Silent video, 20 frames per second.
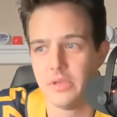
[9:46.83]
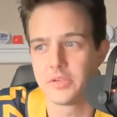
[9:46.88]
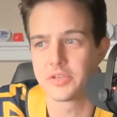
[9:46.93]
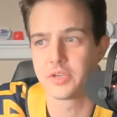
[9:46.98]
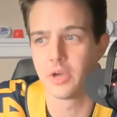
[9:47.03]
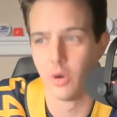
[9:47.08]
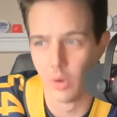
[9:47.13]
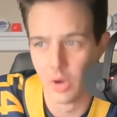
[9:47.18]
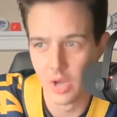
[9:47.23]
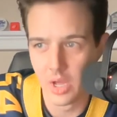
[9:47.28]

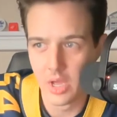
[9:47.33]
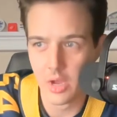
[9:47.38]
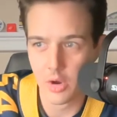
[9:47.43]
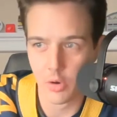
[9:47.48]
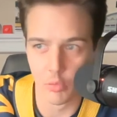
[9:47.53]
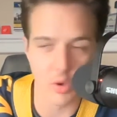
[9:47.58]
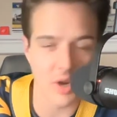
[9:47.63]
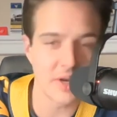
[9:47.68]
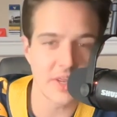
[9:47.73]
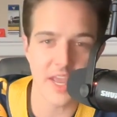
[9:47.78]
So
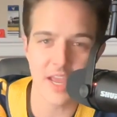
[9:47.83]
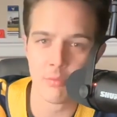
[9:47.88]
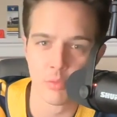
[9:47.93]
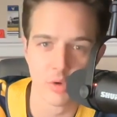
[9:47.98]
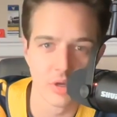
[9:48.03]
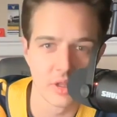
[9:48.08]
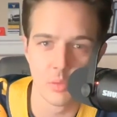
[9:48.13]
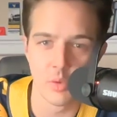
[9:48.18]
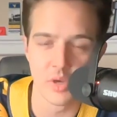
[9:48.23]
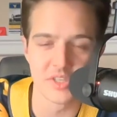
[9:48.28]
run game
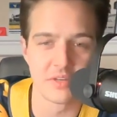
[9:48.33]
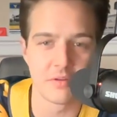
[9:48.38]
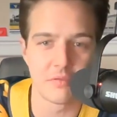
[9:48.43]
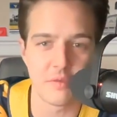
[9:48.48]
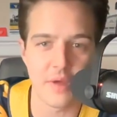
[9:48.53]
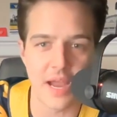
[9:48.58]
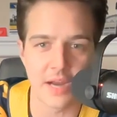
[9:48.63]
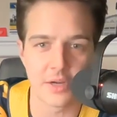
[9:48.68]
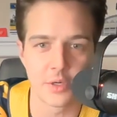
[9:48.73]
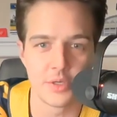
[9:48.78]
really wasn't a
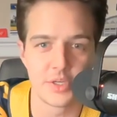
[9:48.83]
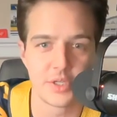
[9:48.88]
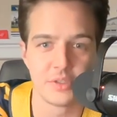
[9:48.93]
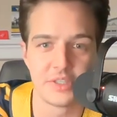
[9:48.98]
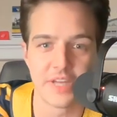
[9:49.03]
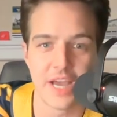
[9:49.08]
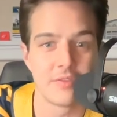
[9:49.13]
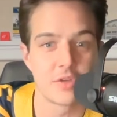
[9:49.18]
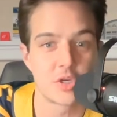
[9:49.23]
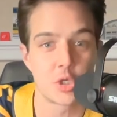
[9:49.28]
factor until
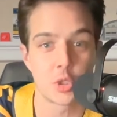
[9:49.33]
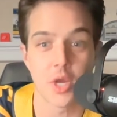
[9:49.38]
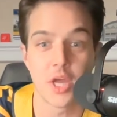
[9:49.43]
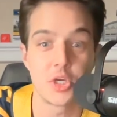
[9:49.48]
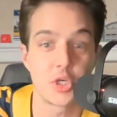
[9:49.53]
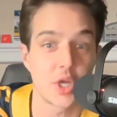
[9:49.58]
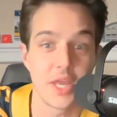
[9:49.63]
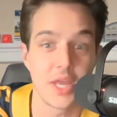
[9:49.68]
down the stretch.